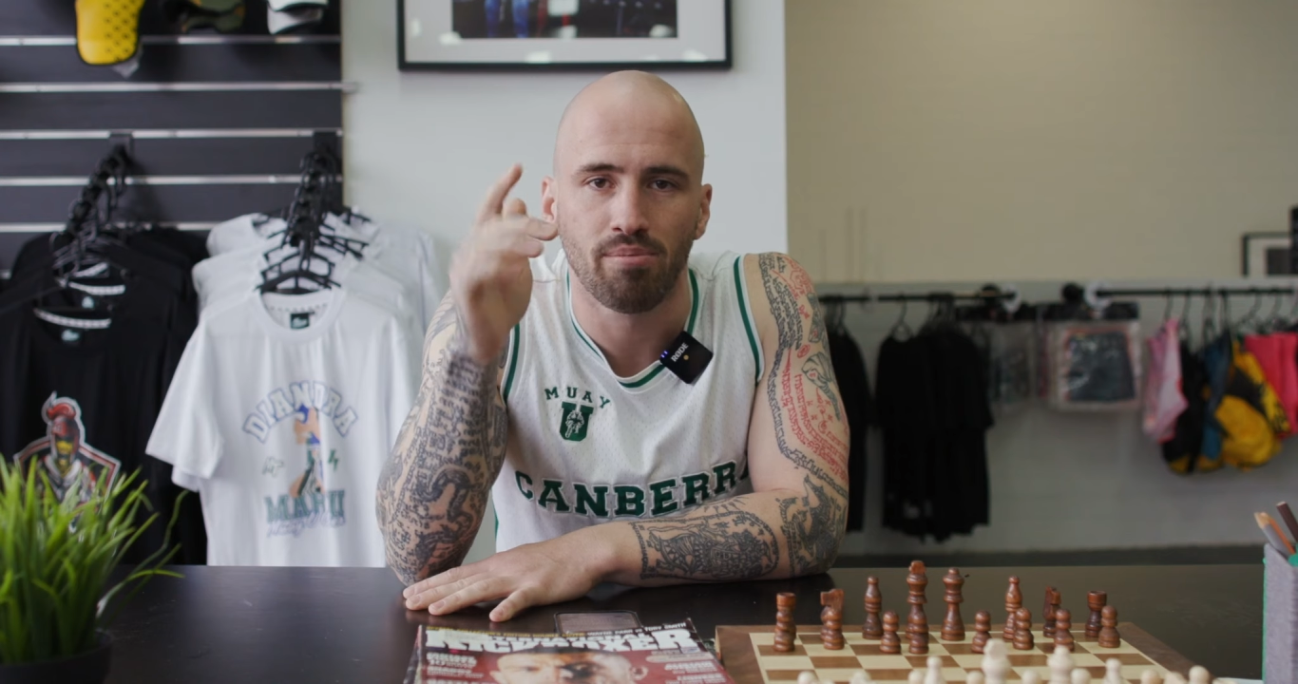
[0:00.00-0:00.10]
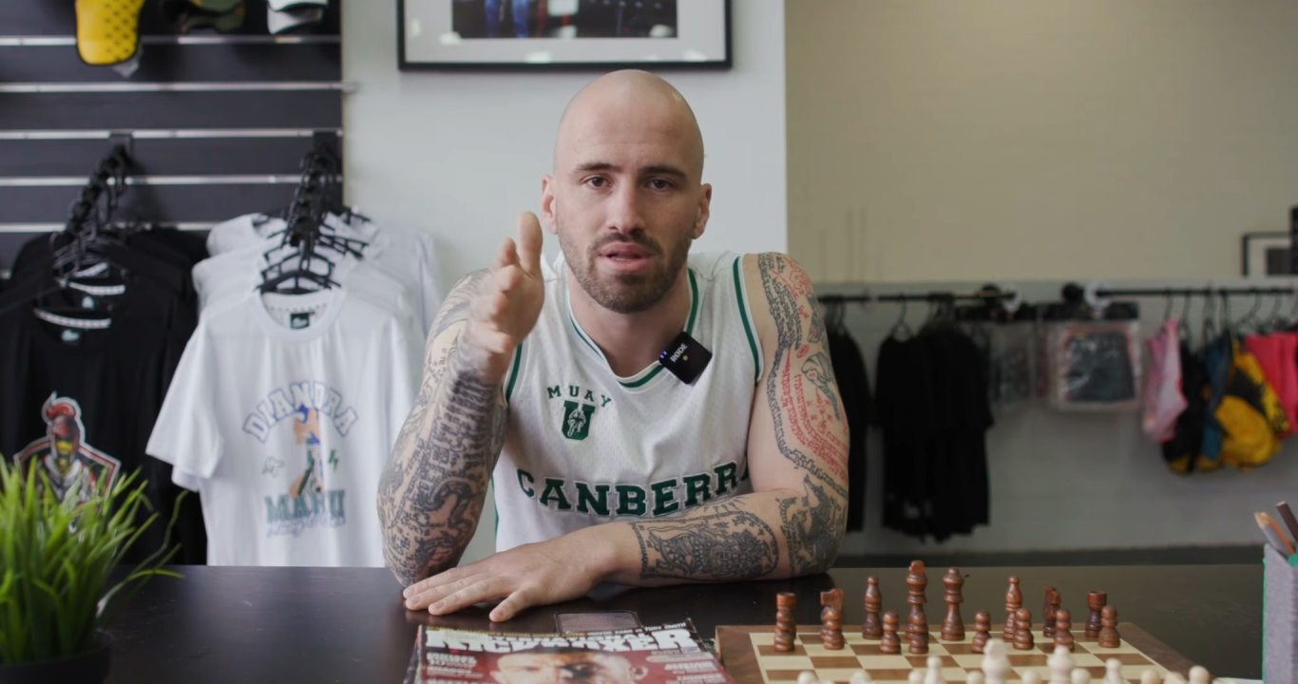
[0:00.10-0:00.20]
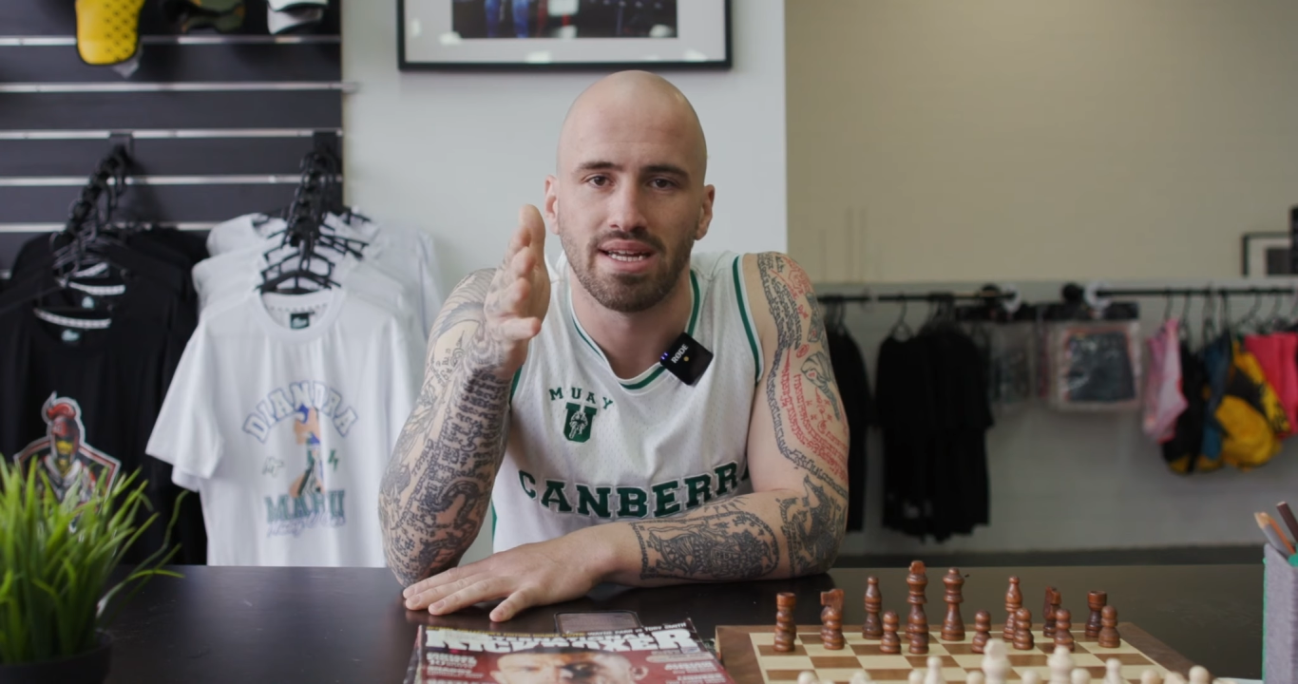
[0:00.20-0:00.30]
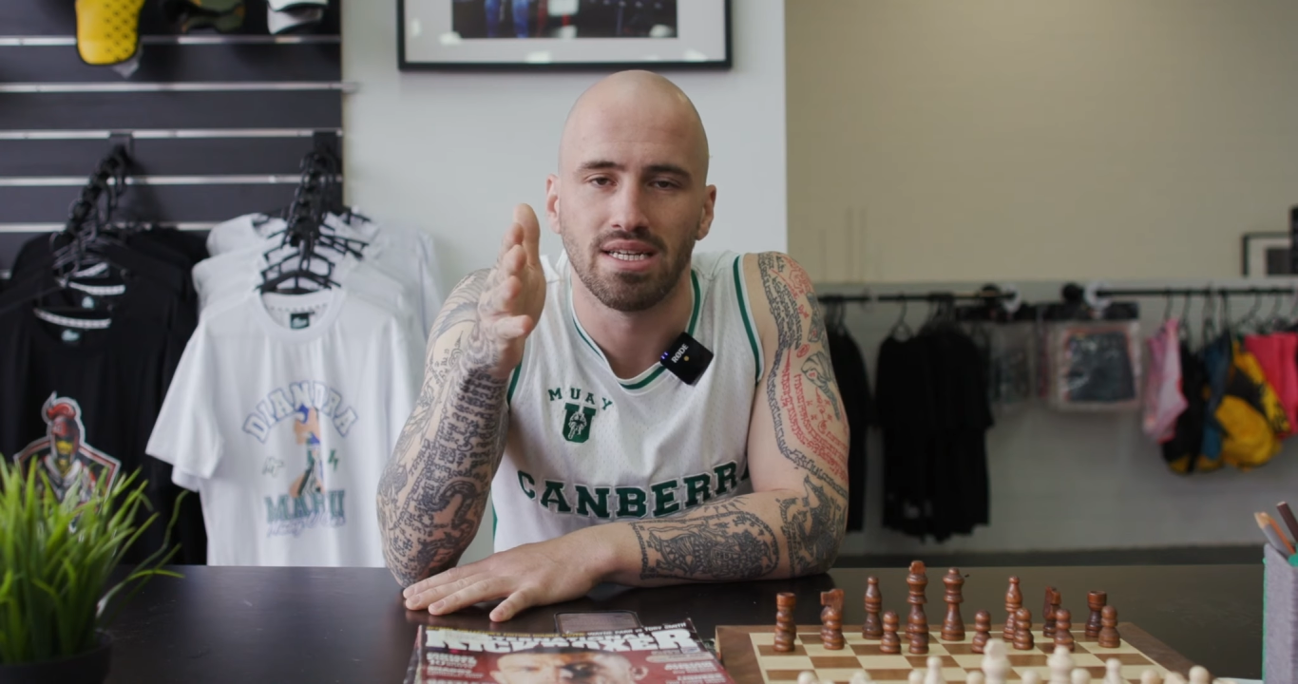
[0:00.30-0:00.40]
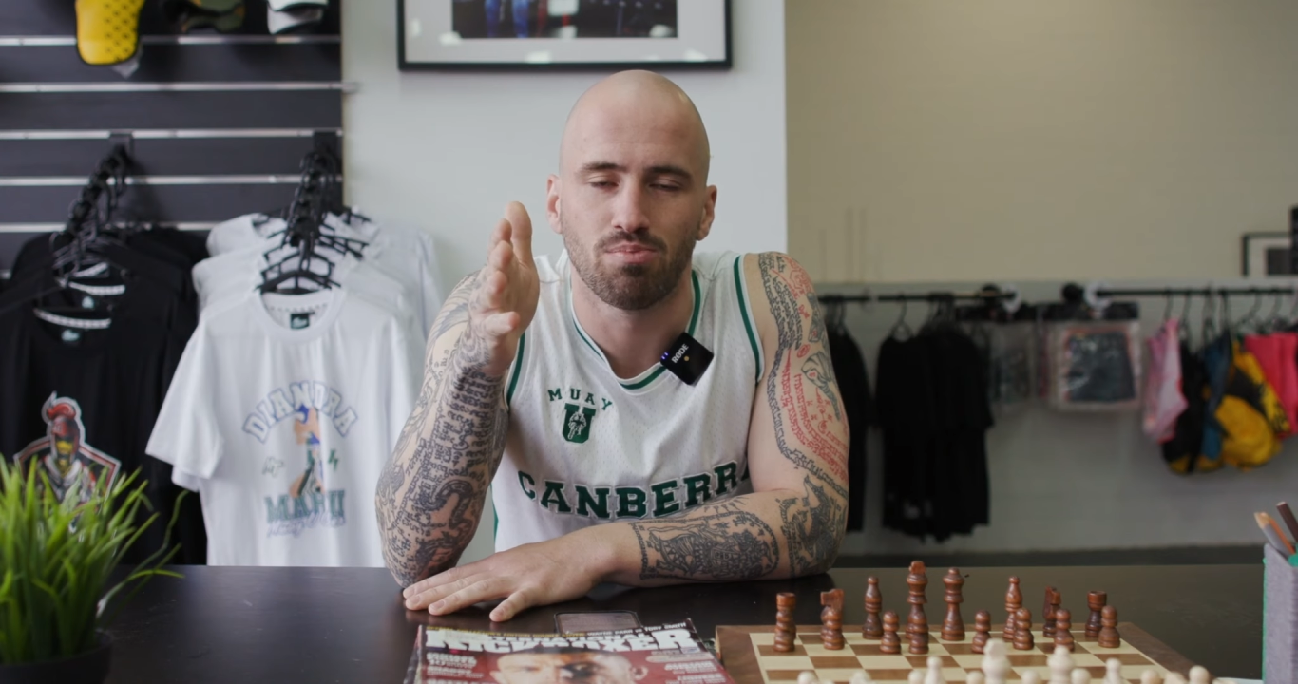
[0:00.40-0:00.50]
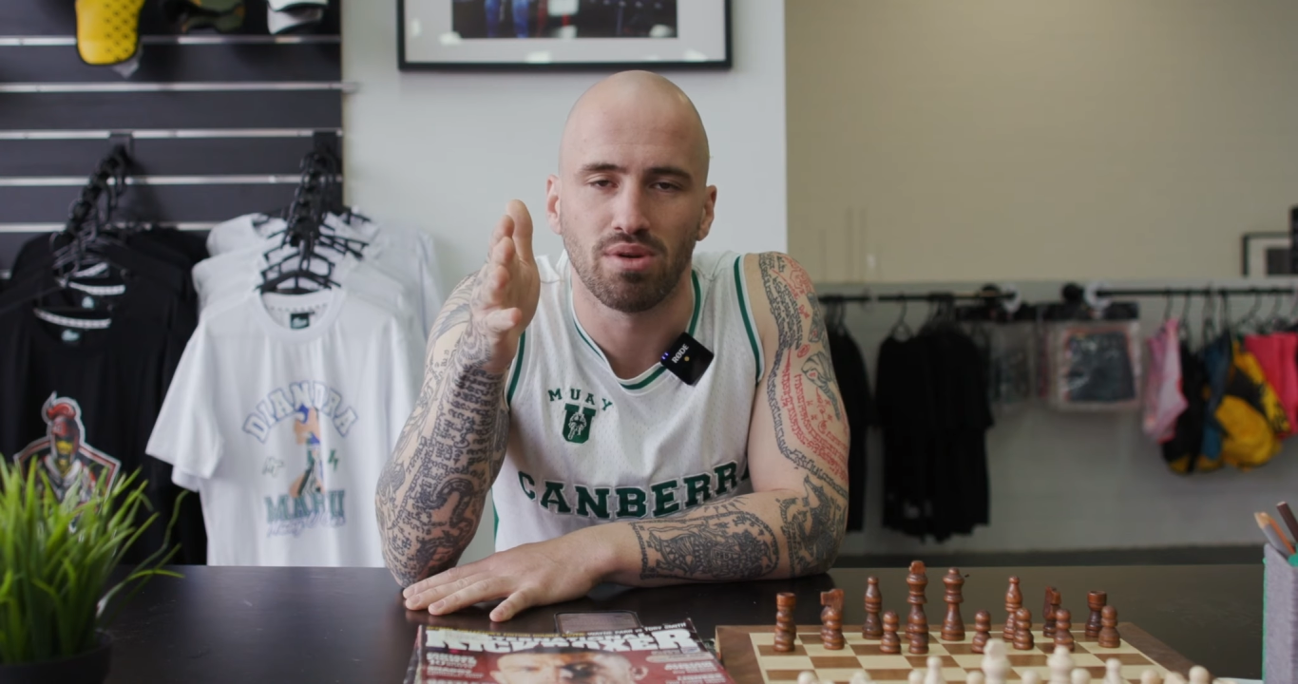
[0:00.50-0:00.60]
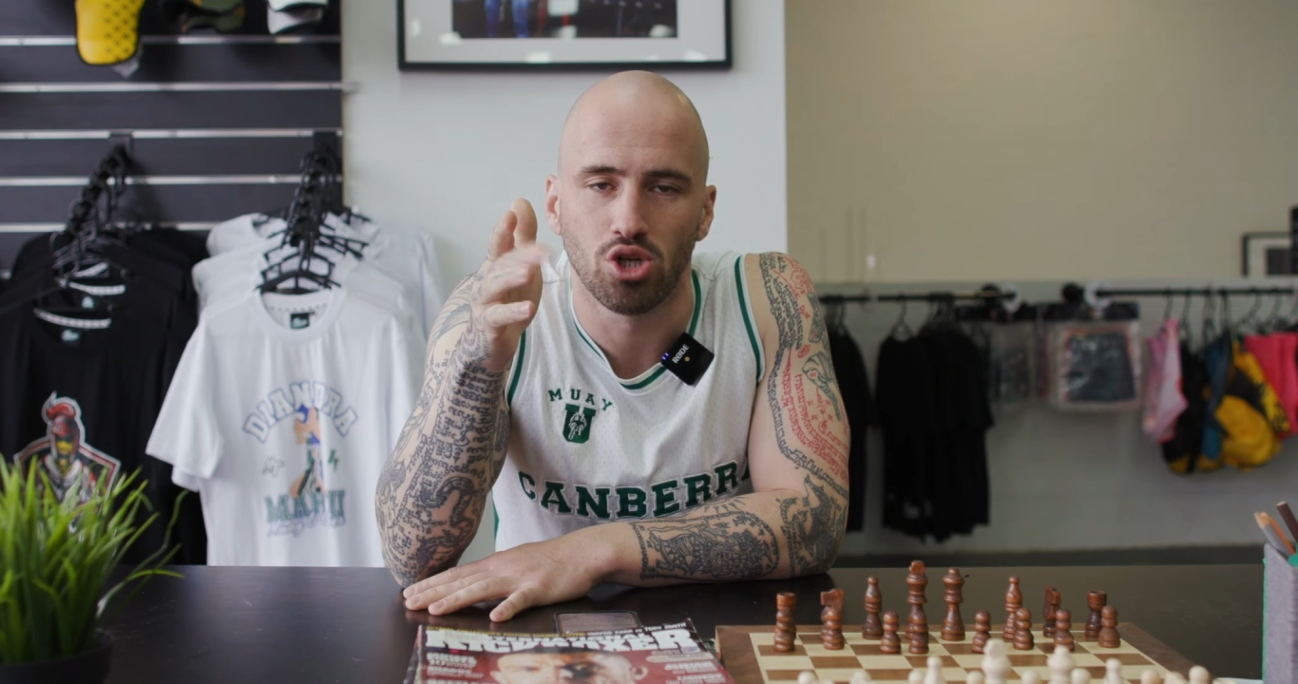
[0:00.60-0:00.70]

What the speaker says: please be